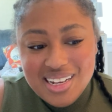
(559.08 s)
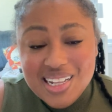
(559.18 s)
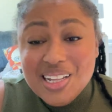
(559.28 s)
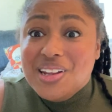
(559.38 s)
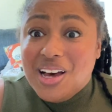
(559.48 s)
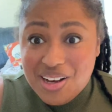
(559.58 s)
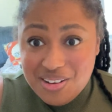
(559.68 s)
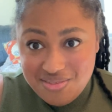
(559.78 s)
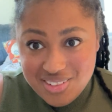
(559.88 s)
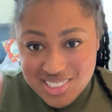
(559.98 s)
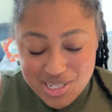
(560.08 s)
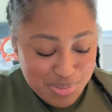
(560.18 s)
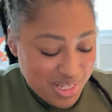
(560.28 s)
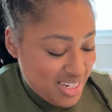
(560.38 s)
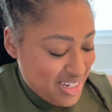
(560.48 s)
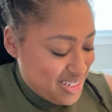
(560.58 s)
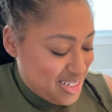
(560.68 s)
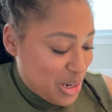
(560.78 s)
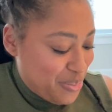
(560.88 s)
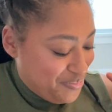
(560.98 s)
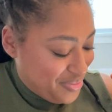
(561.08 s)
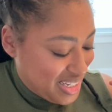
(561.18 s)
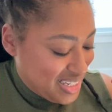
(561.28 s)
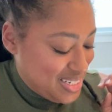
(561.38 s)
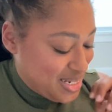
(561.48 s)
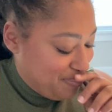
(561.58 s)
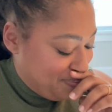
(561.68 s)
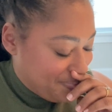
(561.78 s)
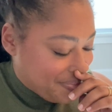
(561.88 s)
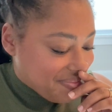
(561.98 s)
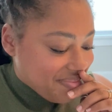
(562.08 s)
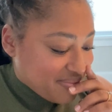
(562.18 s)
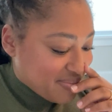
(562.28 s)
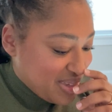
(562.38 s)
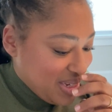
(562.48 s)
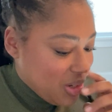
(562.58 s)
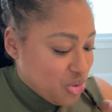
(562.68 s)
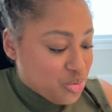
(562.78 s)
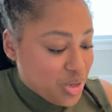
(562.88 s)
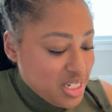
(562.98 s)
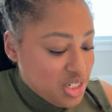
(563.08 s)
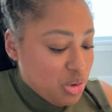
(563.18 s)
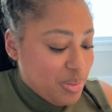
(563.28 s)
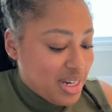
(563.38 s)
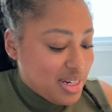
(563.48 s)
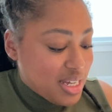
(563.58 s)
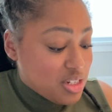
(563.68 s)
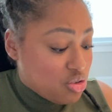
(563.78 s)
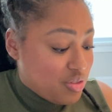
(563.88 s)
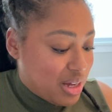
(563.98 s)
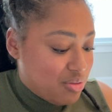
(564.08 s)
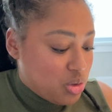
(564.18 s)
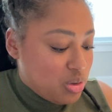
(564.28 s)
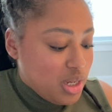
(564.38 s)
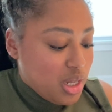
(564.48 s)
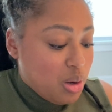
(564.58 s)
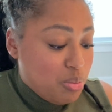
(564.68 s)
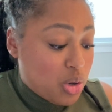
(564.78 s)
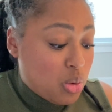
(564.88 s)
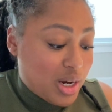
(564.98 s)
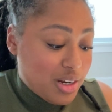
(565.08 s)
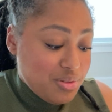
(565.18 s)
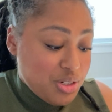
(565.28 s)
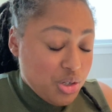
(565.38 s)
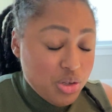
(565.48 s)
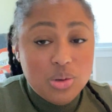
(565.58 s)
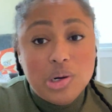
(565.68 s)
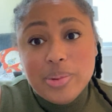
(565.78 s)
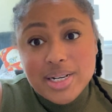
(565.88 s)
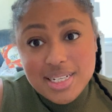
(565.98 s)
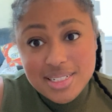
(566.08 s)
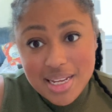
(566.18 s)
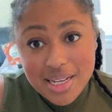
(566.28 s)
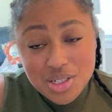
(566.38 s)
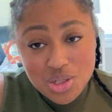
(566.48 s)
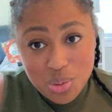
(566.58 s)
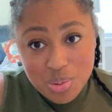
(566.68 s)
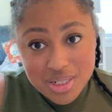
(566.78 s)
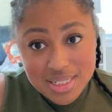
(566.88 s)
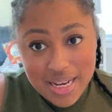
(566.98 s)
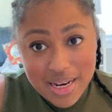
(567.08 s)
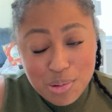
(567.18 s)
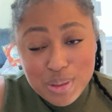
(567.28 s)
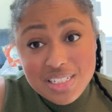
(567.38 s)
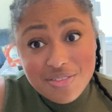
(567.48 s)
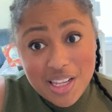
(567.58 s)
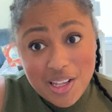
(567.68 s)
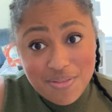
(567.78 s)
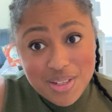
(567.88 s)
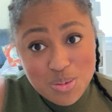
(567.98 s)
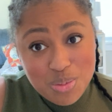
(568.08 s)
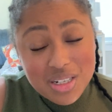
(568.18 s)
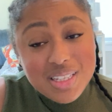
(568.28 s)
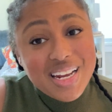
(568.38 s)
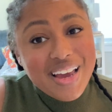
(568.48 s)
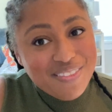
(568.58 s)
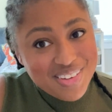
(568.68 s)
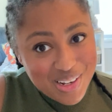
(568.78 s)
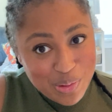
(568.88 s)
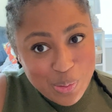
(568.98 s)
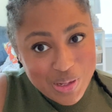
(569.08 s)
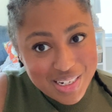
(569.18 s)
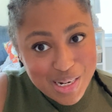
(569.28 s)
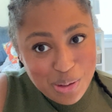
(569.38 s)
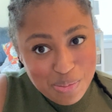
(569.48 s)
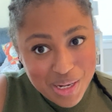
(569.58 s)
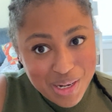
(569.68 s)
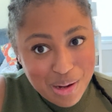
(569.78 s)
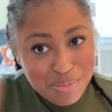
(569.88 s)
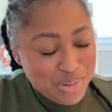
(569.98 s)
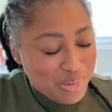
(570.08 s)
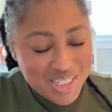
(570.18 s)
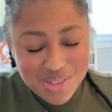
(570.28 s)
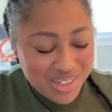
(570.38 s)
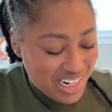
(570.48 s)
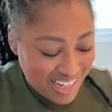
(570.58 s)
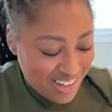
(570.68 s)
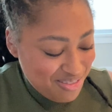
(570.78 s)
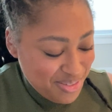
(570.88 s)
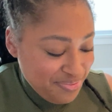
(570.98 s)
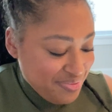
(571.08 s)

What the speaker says: Love zombie things. So let's see. Race, Humanity, and Survival, book 1 of 2, which is super exciting because if I love this book, then I have another one that I can pick up, which we love.